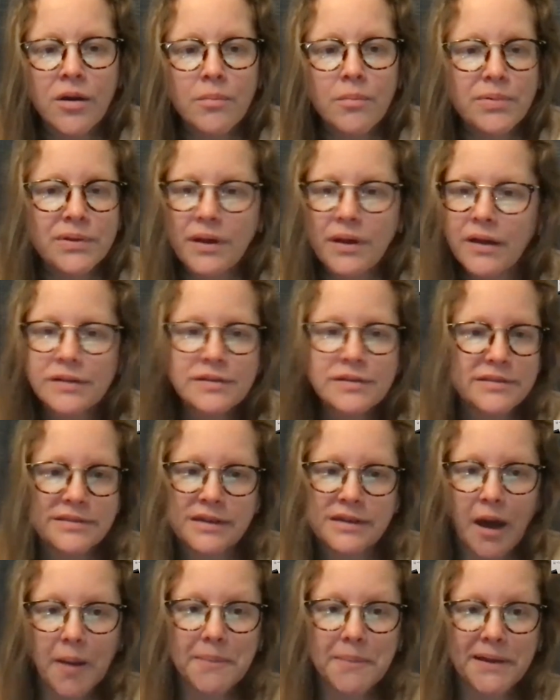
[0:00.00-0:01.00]
but not
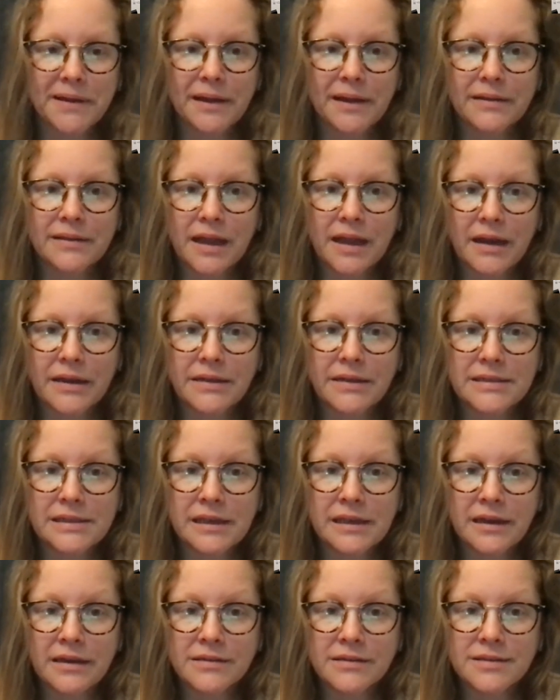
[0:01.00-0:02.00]
stopping at that
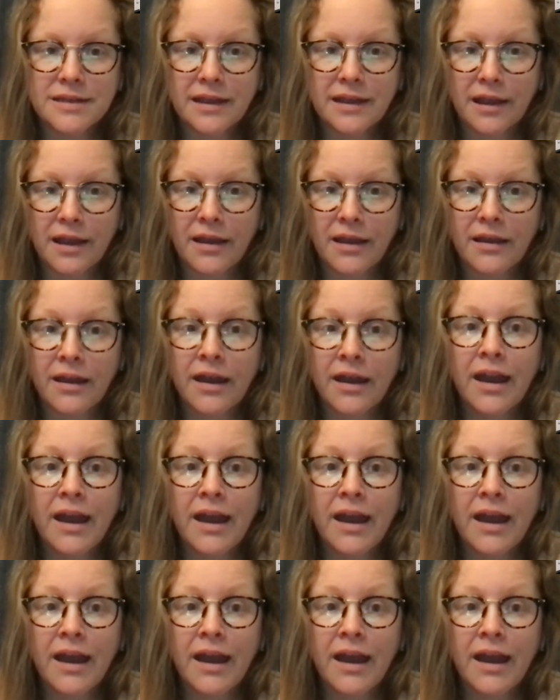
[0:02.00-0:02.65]
idea, saying,